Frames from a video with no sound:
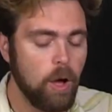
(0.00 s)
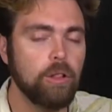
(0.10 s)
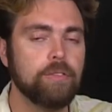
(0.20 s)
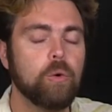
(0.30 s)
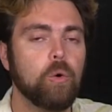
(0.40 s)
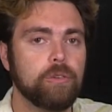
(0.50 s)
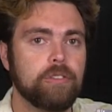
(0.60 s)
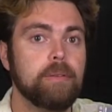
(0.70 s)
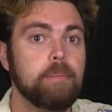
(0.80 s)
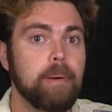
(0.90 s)
All, of course,
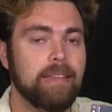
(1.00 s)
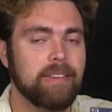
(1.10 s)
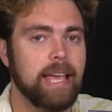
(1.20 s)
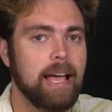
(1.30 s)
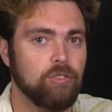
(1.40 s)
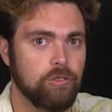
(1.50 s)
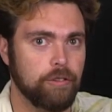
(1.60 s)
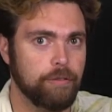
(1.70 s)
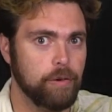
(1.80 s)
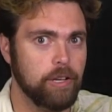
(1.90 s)
the basic actions
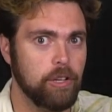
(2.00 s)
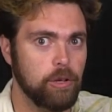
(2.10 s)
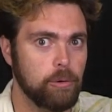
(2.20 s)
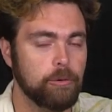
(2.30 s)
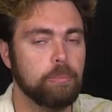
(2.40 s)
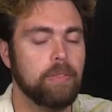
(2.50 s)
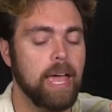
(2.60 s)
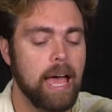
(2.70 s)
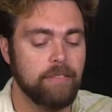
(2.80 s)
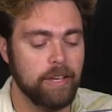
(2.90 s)
are free to use, but they
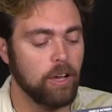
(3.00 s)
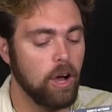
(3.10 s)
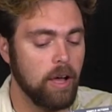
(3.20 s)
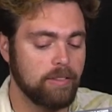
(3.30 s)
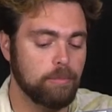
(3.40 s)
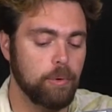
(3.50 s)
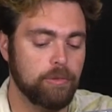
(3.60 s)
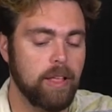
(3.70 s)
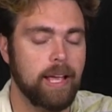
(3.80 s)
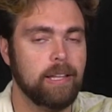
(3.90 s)
have a cost
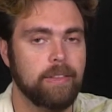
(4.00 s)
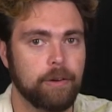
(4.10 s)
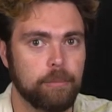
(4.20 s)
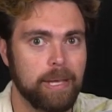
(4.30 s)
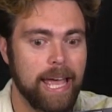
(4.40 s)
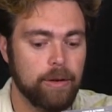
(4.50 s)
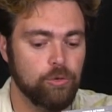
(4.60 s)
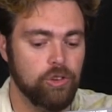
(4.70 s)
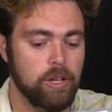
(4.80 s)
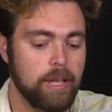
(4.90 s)
most likely, and they're going to be
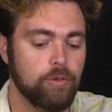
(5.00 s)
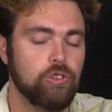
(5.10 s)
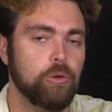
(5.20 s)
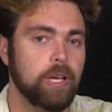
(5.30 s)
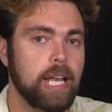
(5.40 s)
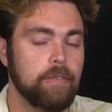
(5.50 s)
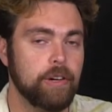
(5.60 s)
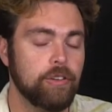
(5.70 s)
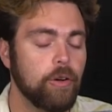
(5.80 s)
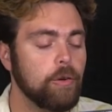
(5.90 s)
energy. Energy you'll get
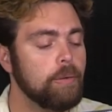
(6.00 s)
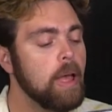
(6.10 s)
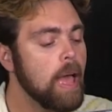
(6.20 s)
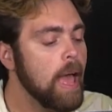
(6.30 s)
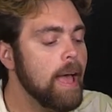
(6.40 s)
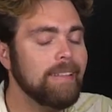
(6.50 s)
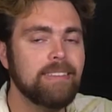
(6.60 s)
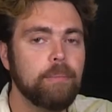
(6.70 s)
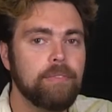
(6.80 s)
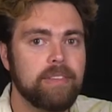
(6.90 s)
every turn, and
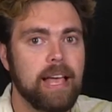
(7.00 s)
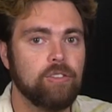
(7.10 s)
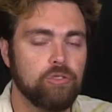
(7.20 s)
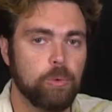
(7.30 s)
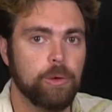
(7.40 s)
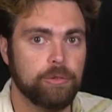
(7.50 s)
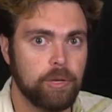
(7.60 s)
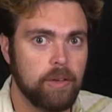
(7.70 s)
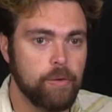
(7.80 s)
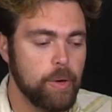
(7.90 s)
some of these actions will also
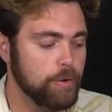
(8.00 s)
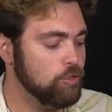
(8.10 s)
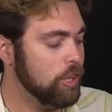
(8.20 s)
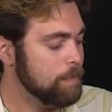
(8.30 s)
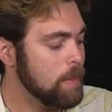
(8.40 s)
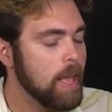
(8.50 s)
give you energy.